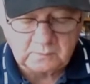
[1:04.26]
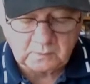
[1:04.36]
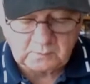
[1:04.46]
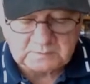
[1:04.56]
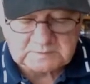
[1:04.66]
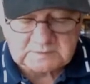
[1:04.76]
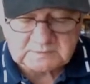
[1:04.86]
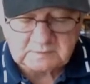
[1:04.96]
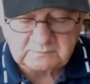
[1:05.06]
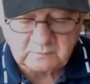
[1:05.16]
board with
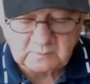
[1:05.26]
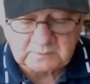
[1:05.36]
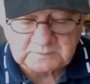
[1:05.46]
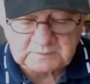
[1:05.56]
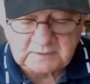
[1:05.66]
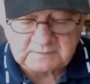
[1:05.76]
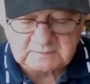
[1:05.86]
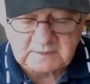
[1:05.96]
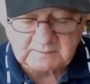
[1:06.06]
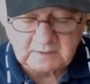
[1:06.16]
64% of
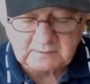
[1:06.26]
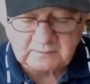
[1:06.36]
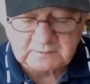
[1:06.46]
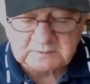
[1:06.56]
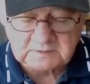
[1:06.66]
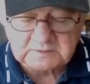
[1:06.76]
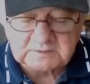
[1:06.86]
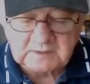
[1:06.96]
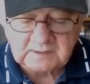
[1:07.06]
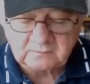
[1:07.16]
some
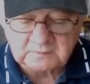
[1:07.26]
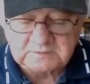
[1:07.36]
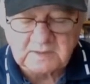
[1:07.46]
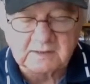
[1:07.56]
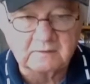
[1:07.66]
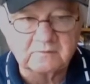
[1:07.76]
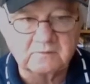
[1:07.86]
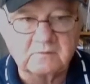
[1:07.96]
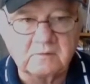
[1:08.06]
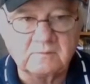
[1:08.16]
160 entry saddles a
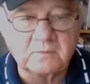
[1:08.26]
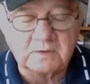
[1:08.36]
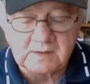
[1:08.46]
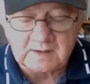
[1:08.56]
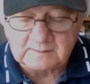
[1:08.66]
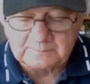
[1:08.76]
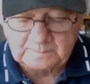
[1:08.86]
team to date.